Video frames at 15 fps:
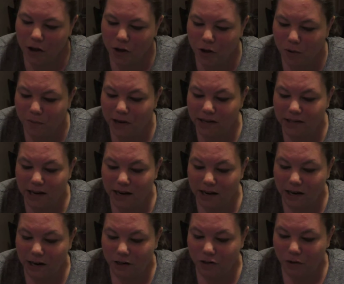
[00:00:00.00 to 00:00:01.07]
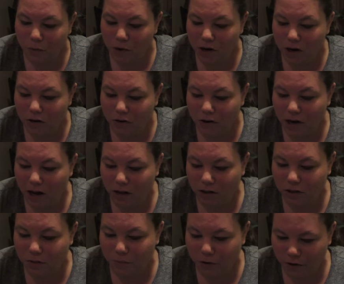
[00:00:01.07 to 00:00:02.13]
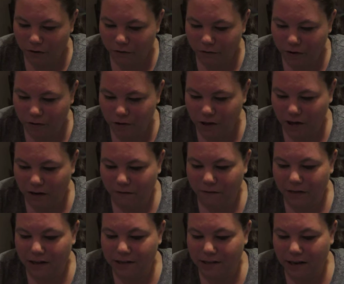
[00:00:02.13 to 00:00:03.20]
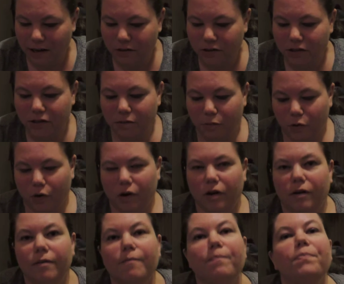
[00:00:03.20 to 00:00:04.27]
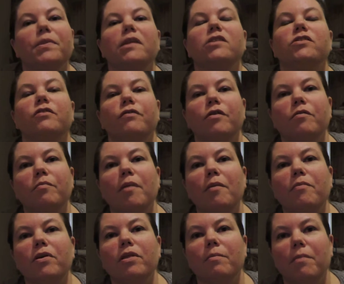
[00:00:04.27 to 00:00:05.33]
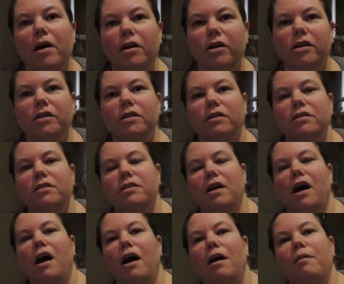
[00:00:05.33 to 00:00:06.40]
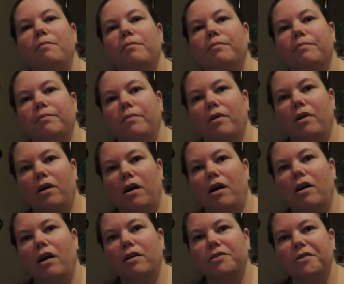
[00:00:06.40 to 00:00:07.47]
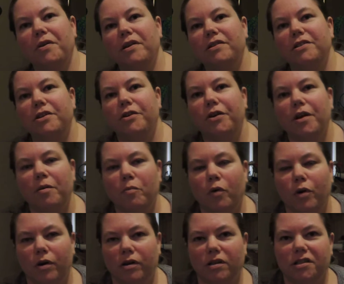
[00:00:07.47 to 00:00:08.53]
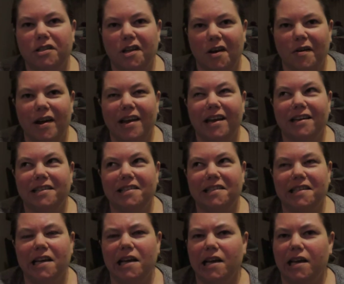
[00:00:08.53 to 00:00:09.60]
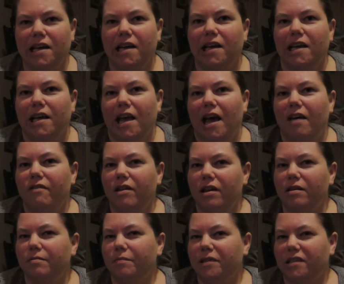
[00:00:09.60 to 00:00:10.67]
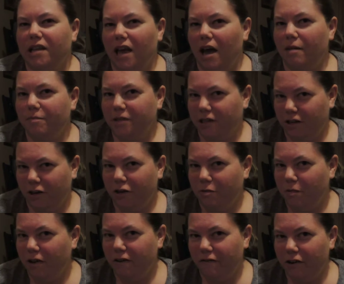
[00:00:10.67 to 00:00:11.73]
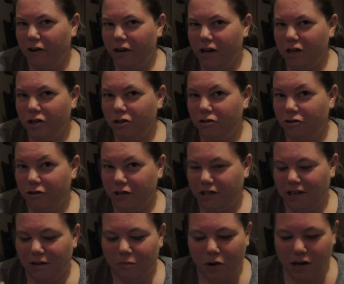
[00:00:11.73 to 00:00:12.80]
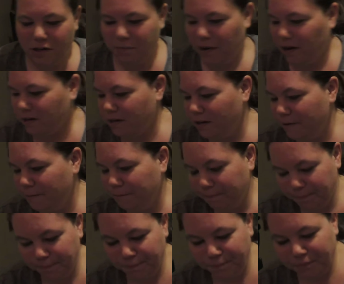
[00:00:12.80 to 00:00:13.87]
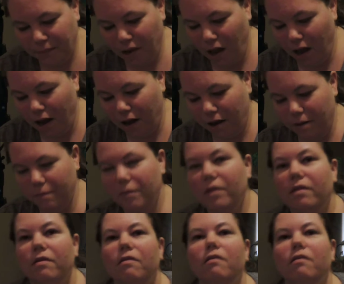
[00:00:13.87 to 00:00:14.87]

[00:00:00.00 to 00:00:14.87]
you may take an extra $100 per fugitive. This counts as immoral. So if you remember, the Mutters are also considered immoral, so I guess having him as a captain could be a very interesting prospect. One